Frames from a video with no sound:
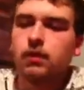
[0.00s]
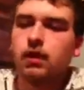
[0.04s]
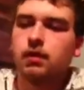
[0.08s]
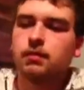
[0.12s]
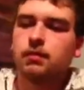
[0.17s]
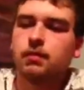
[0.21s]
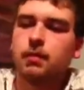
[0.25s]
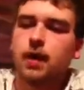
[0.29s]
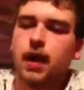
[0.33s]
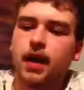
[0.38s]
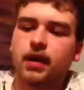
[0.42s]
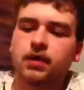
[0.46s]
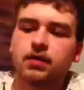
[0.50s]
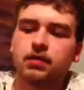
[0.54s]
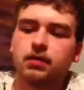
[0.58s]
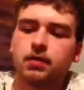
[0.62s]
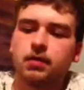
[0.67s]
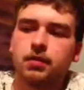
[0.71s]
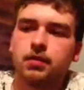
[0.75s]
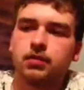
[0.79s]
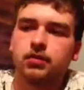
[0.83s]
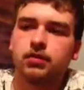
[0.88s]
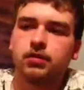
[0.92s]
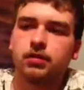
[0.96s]

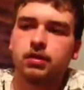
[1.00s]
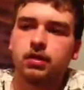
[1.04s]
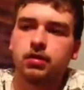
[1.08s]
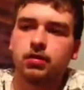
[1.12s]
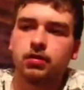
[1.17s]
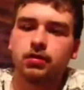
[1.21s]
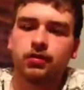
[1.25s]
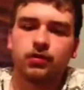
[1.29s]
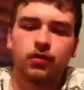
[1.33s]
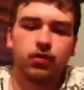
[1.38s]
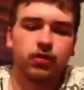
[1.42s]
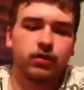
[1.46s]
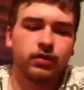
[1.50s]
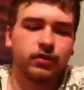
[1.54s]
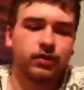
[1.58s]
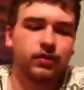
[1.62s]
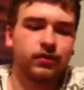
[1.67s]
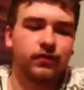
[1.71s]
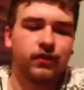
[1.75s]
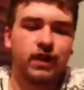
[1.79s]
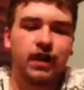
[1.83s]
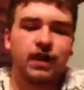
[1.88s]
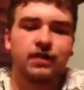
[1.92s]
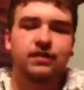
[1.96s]
Maximum you should do it for is
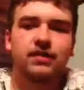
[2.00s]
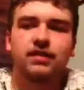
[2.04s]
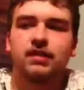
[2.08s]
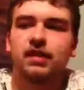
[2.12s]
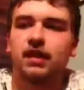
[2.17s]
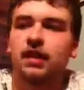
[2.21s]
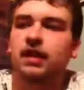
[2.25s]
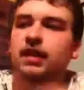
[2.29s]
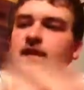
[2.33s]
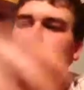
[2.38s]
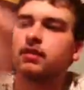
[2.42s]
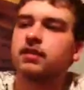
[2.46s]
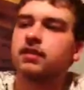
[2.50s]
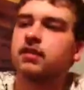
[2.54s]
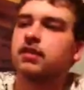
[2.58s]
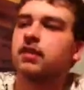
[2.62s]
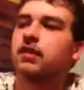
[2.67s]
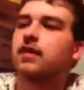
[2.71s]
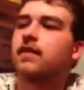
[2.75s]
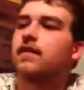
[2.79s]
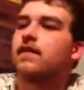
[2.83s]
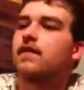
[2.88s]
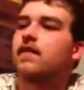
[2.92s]
5 seconds.